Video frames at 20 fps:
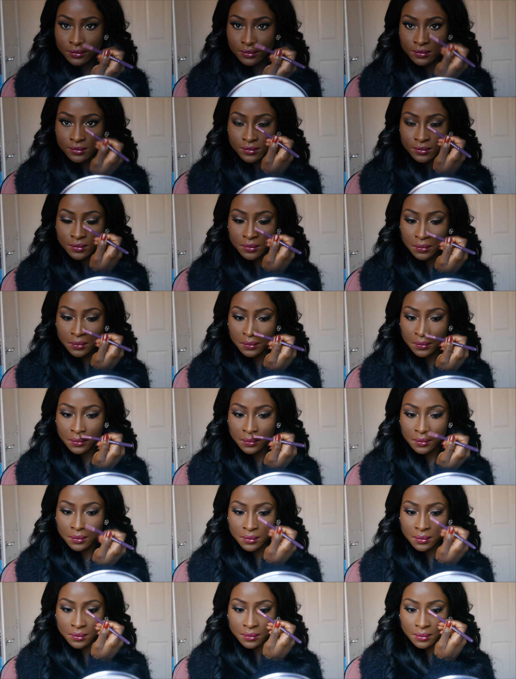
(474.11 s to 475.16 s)

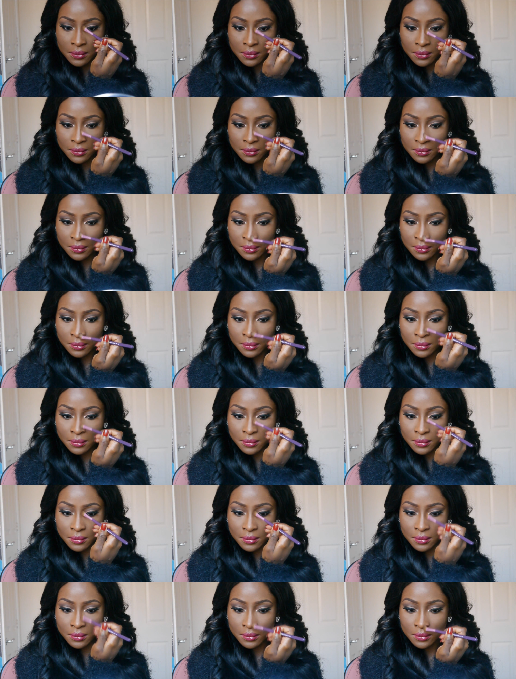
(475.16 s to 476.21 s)

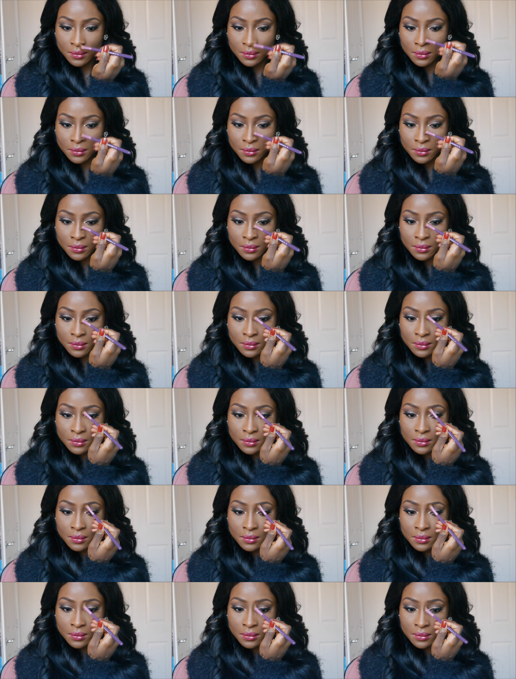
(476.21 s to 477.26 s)

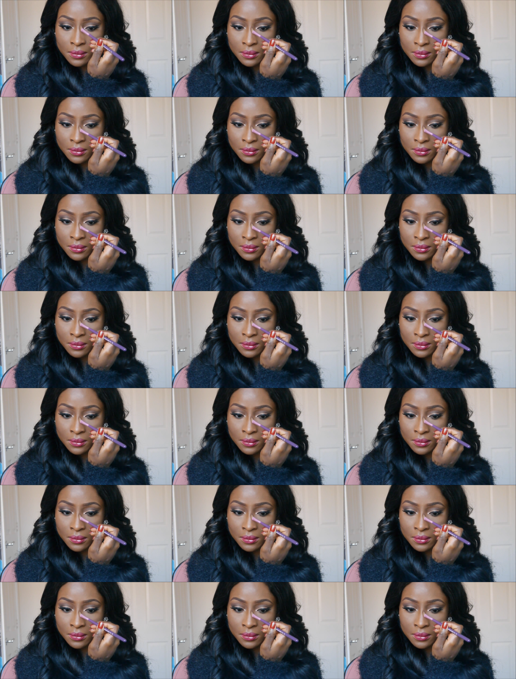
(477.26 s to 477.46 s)
Nobody speaks.